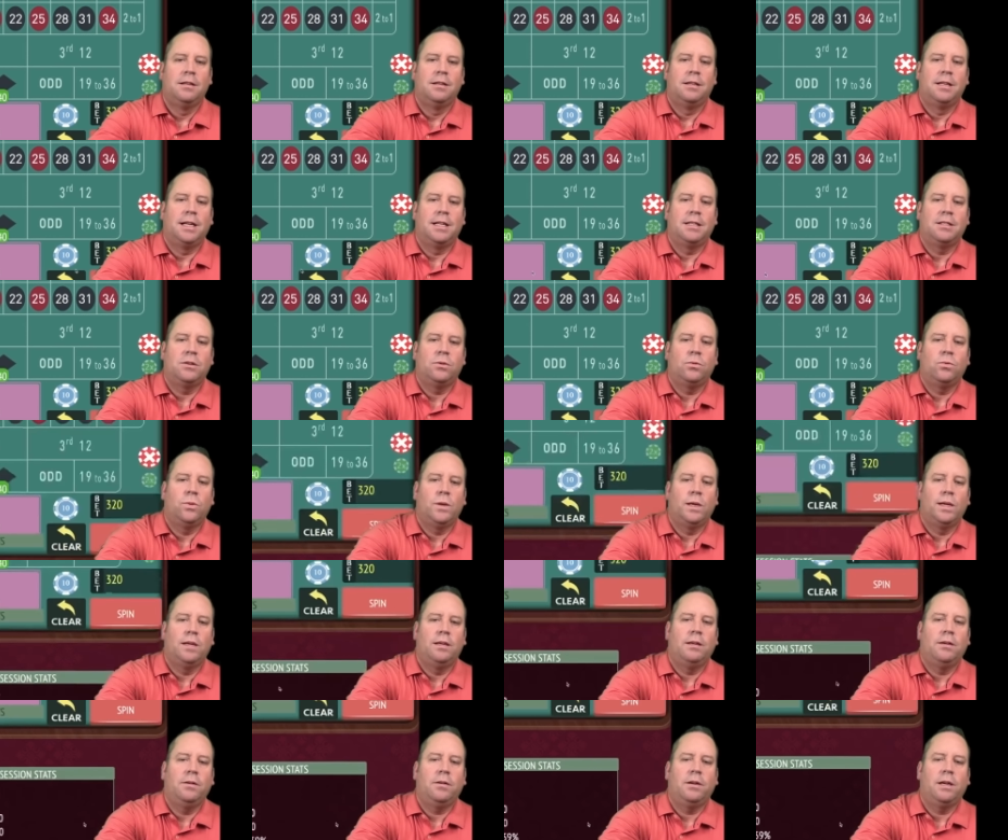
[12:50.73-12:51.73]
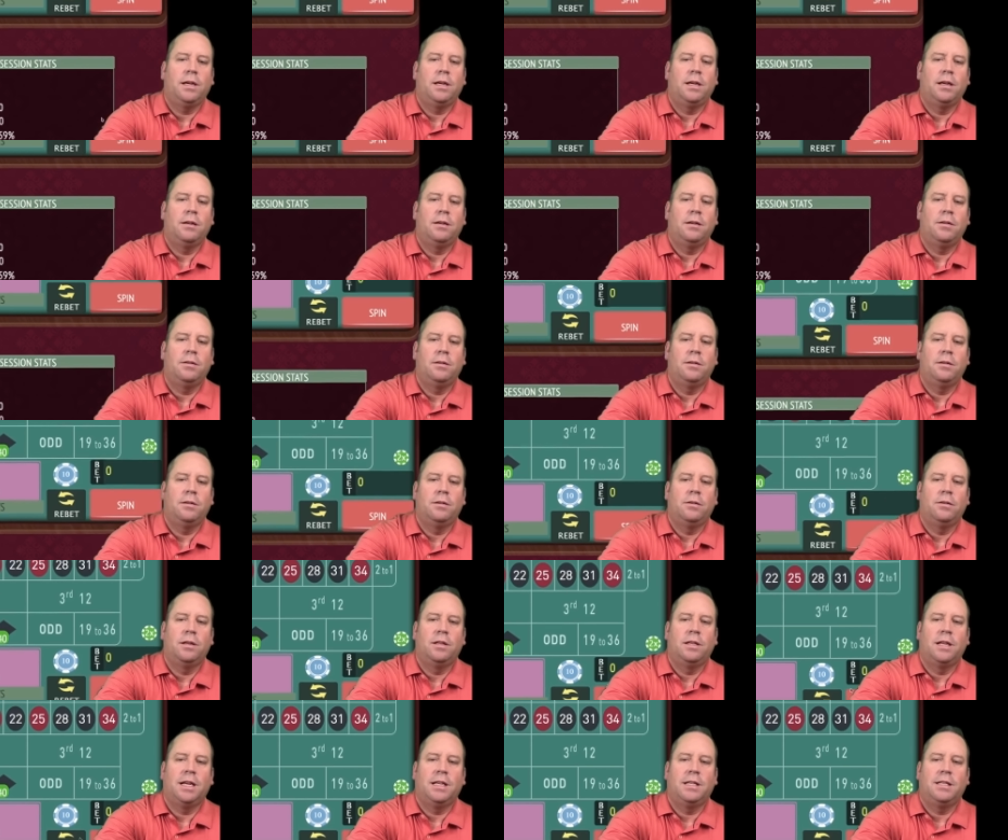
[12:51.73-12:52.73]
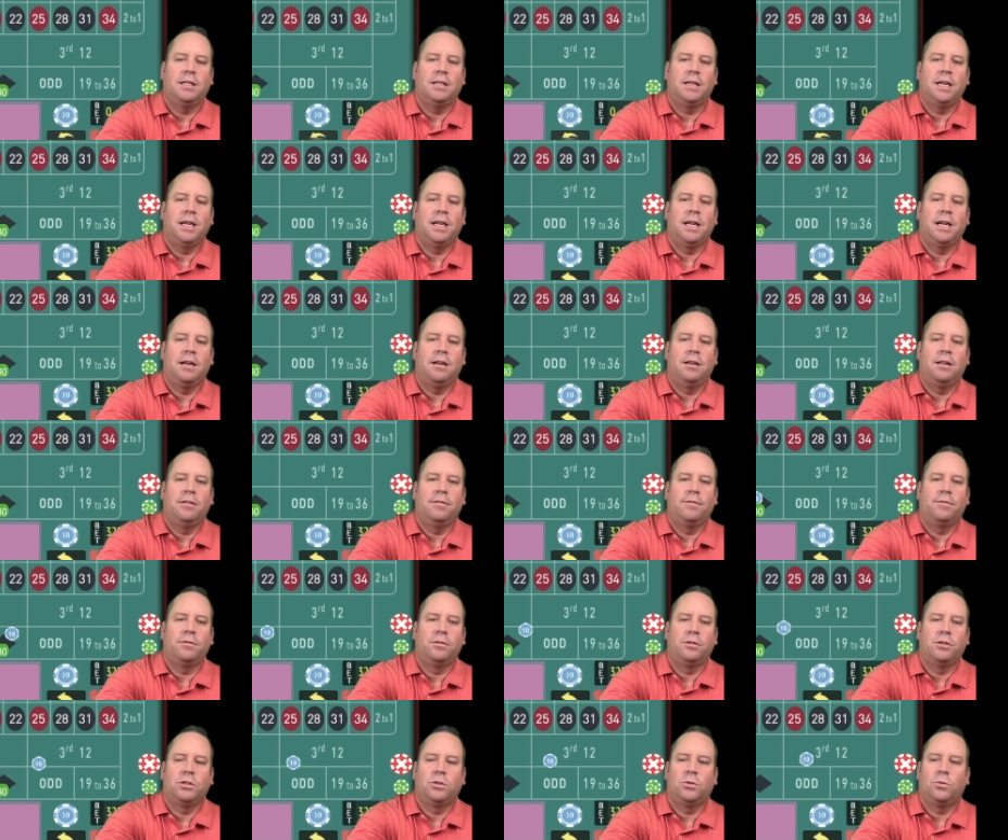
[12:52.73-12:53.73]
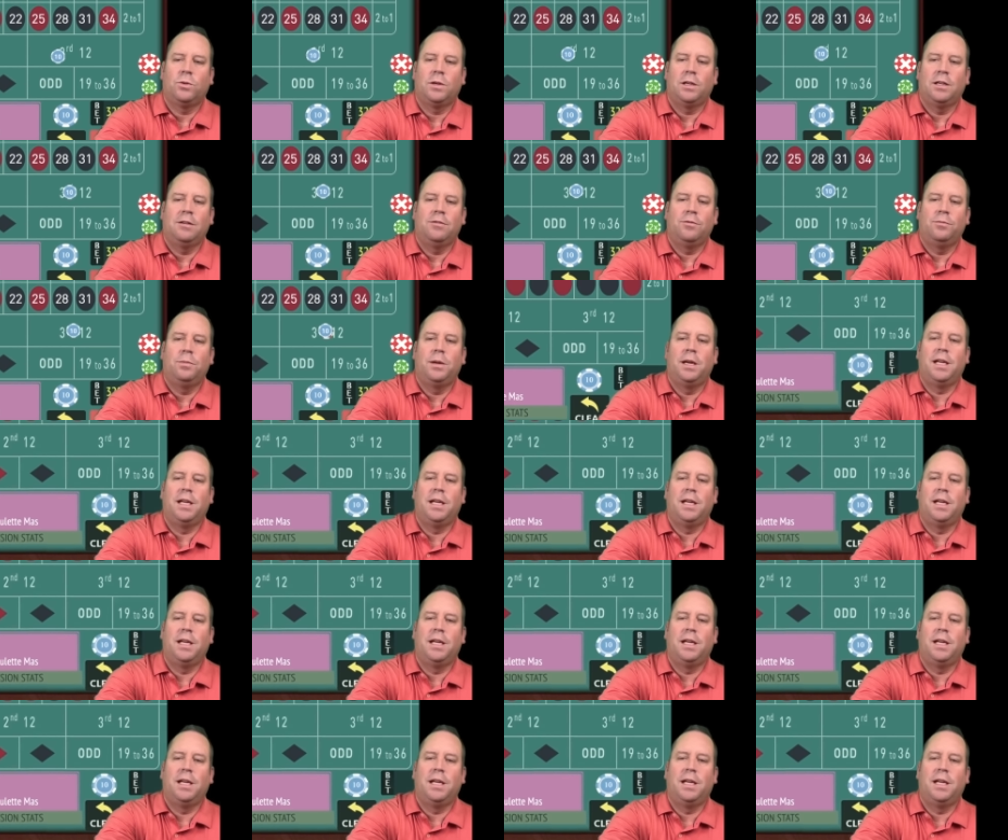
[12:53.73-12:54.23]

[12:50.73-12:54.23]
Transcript: That's a win. Okay. I'd like to get out of the first 12,